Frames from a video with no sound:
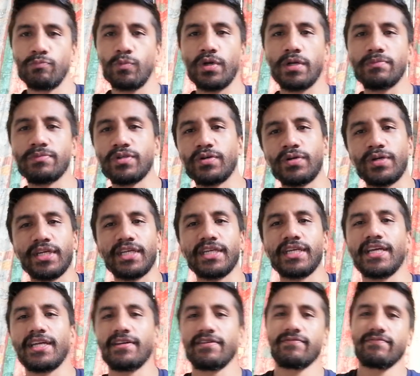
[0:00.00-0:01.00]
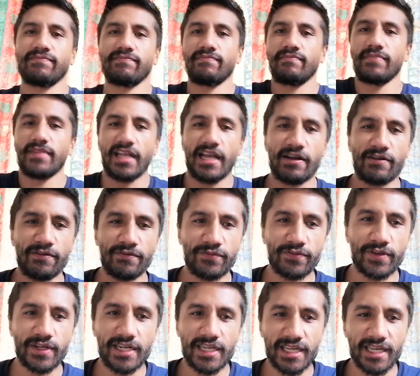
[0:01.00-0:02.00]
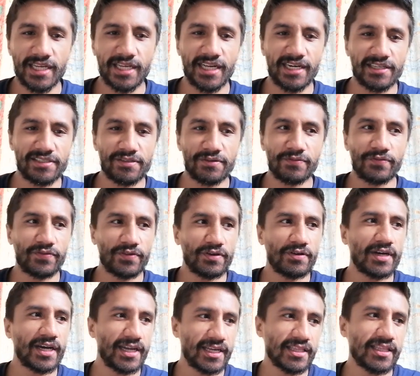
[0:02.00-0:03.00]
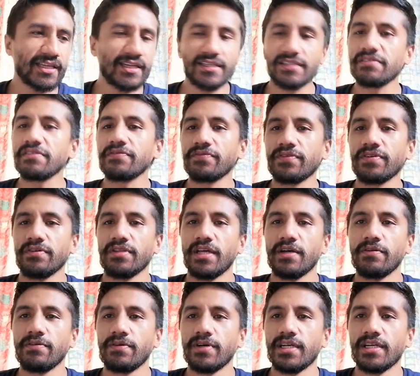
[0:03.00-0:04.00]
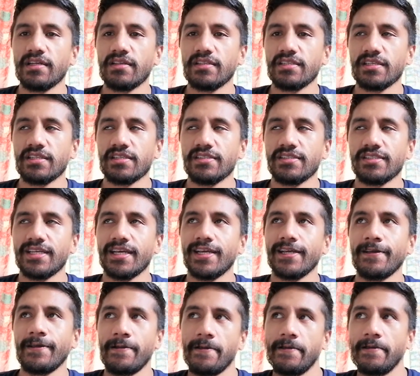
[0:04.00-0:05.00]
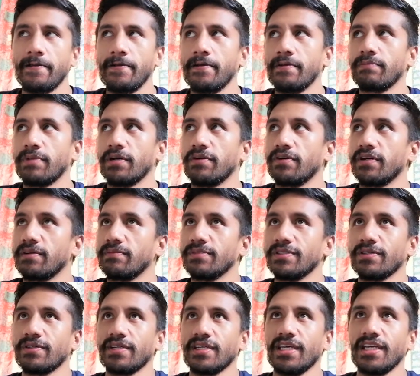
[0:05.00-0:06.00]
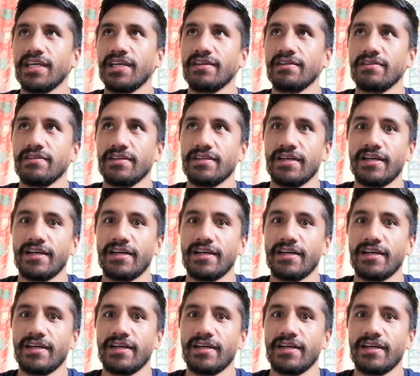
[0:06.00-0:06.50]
what I'm doing and how I'm feeling, and I think I still feel that way to this day about what I'm doing here.